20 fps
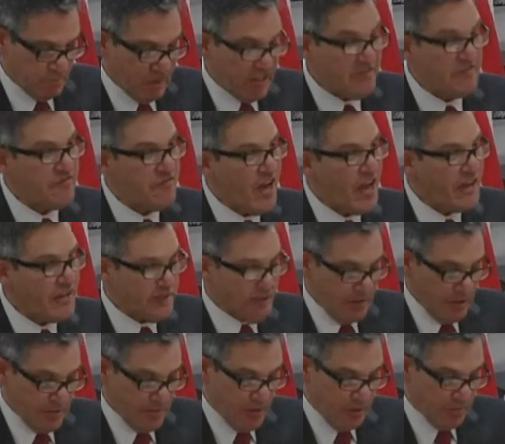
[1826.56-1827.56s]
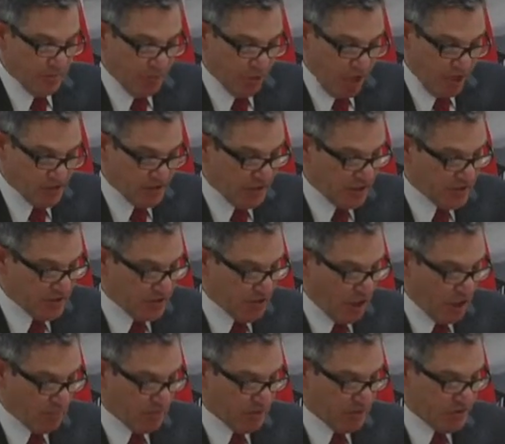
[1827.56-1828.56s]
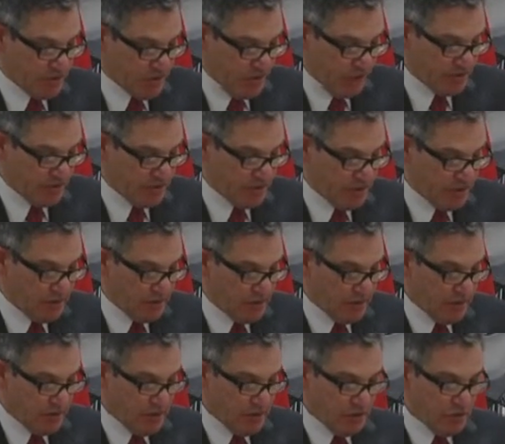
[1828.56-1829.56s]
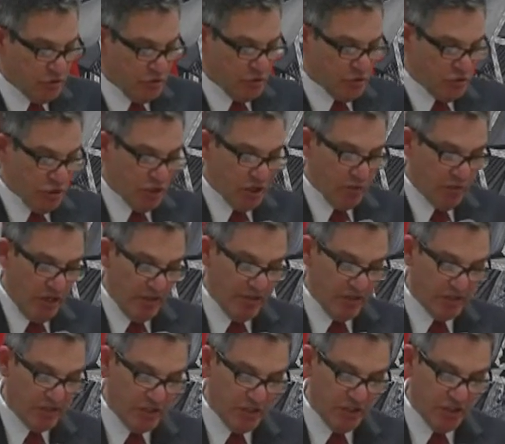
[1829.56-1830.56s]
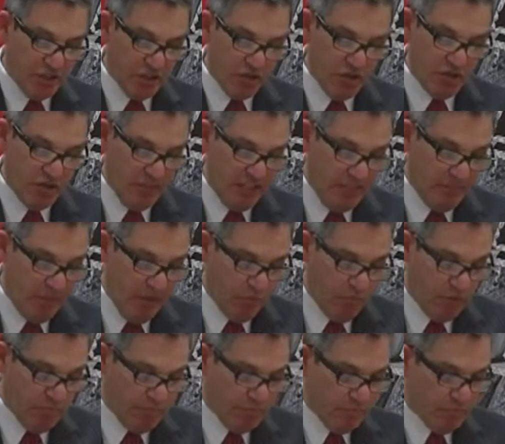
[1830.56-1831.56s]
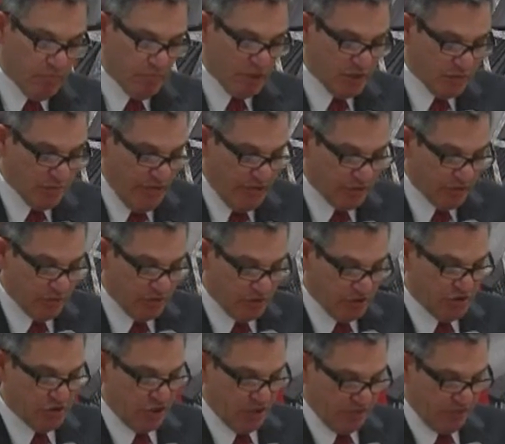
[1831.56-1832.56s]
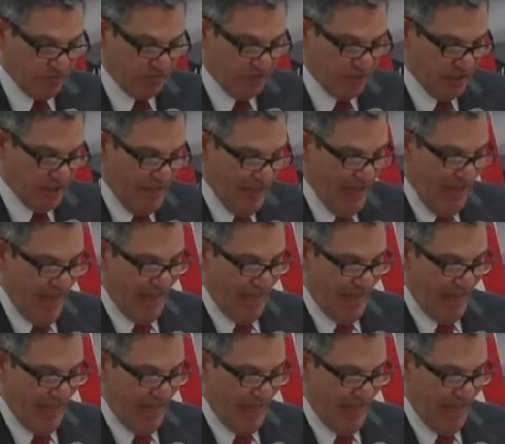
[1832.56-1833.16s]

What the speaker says: In fact, the projects are projected to turn around the city's current dilemma with respect to its general fund.